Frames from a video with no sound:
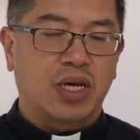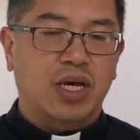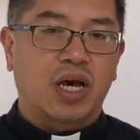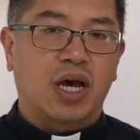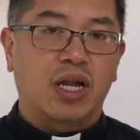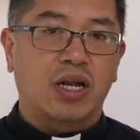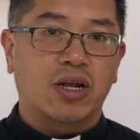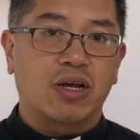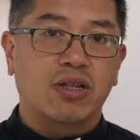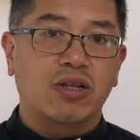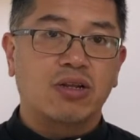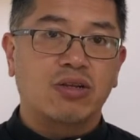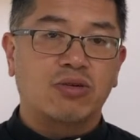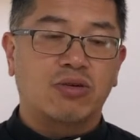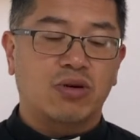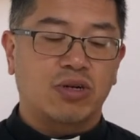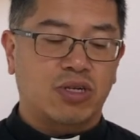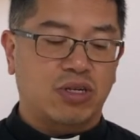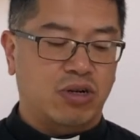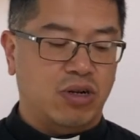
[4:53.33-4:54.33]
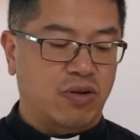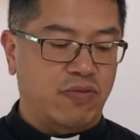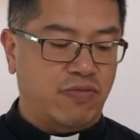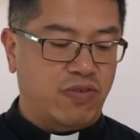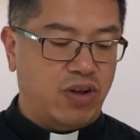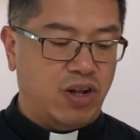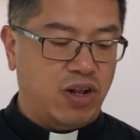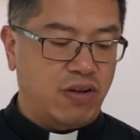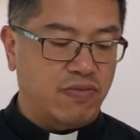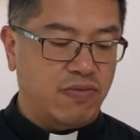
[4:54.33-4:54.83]
Another torture
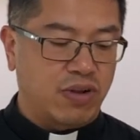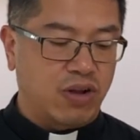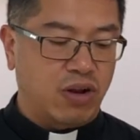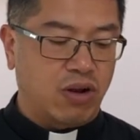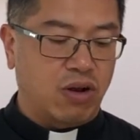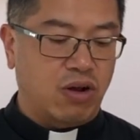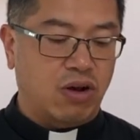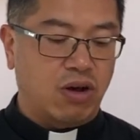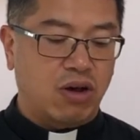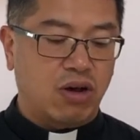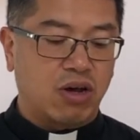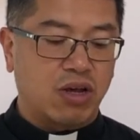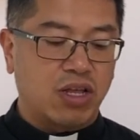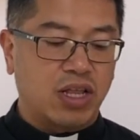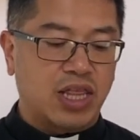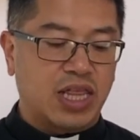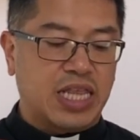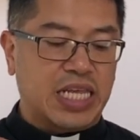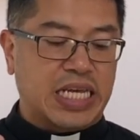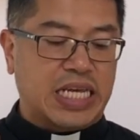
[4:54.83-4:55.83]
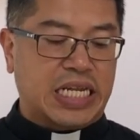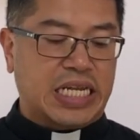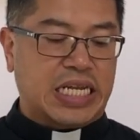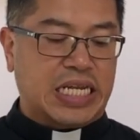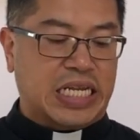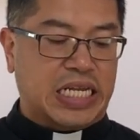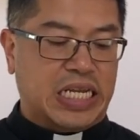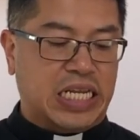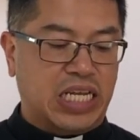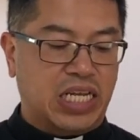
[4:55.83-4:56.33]
involved long,
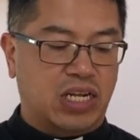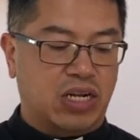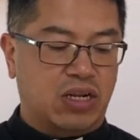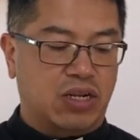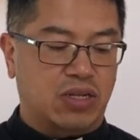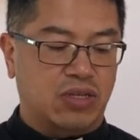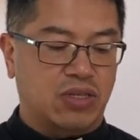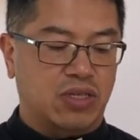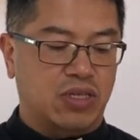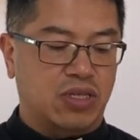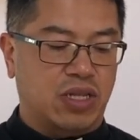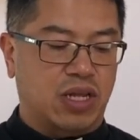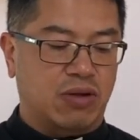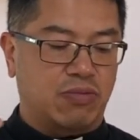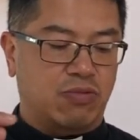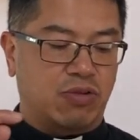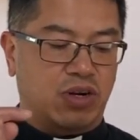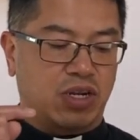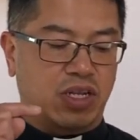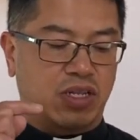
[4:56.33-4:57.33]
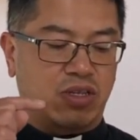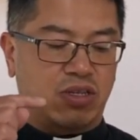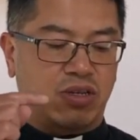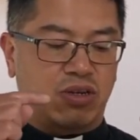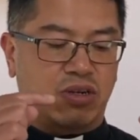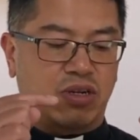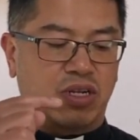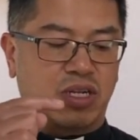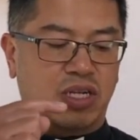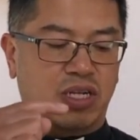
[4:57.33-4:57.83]
thin needles that were
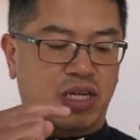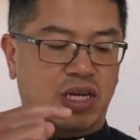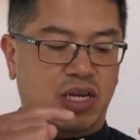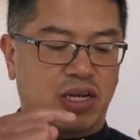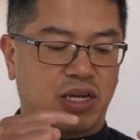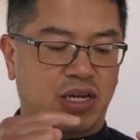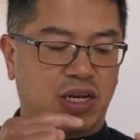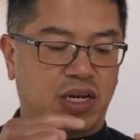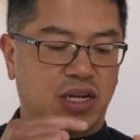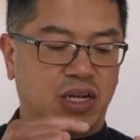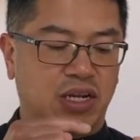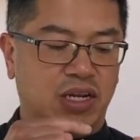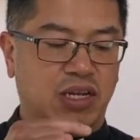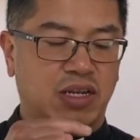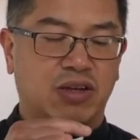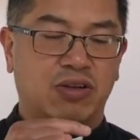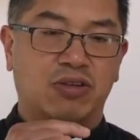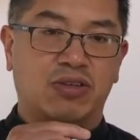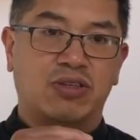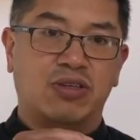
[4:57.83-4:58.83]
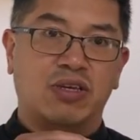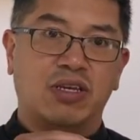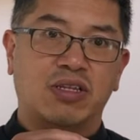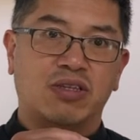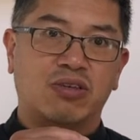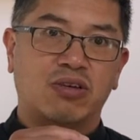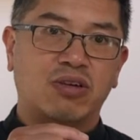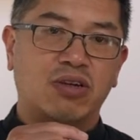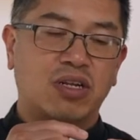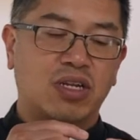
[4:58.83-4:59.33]
inserted, uh,
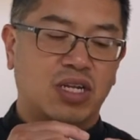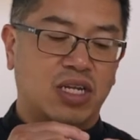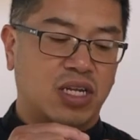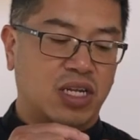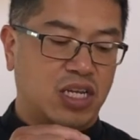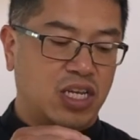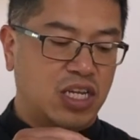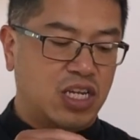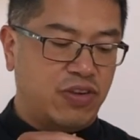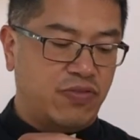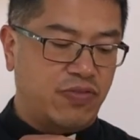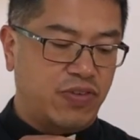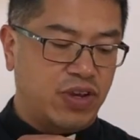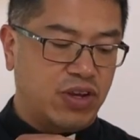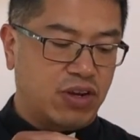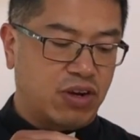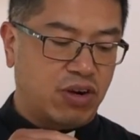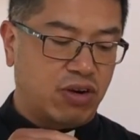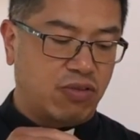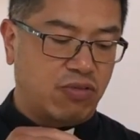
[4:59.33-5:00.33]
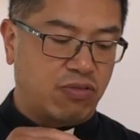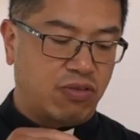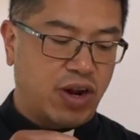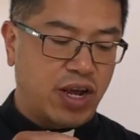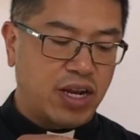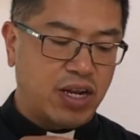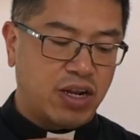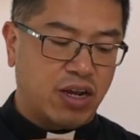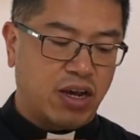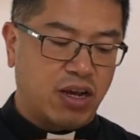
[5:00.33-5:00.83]
inserted in each finger
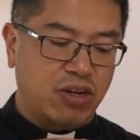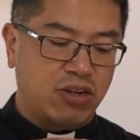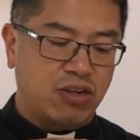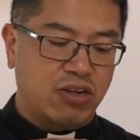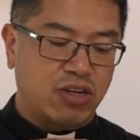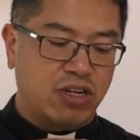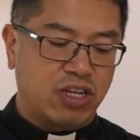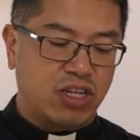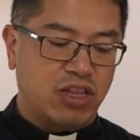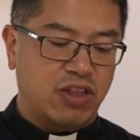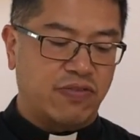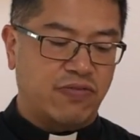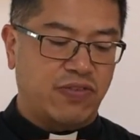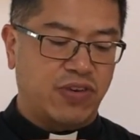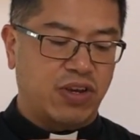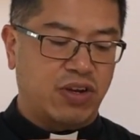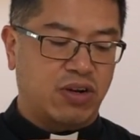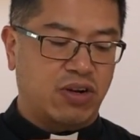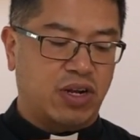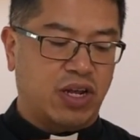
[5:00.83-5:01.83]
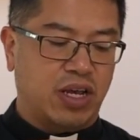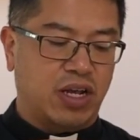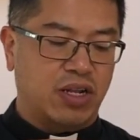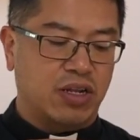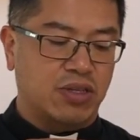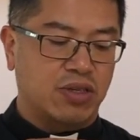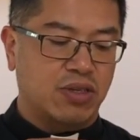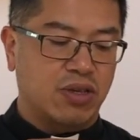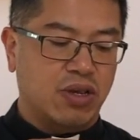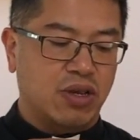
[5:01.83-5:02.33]
right underneath the
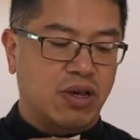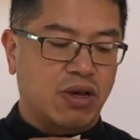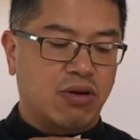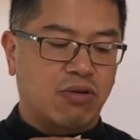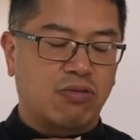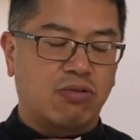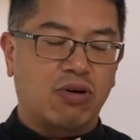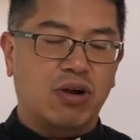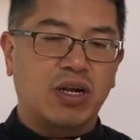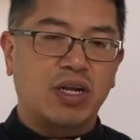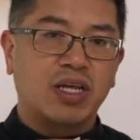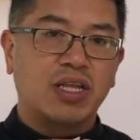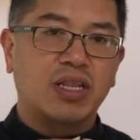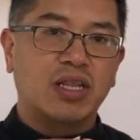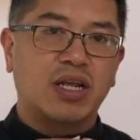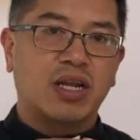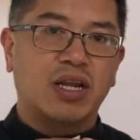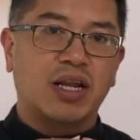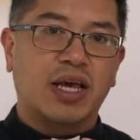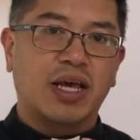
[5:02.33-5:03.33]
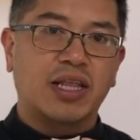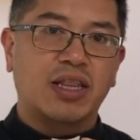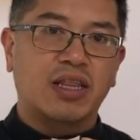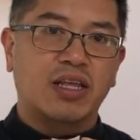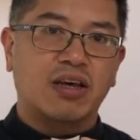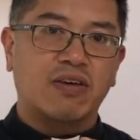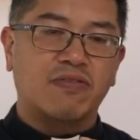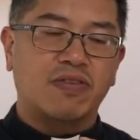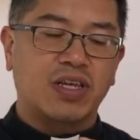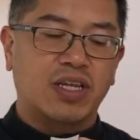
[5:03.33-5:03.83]
fingernails running the length of the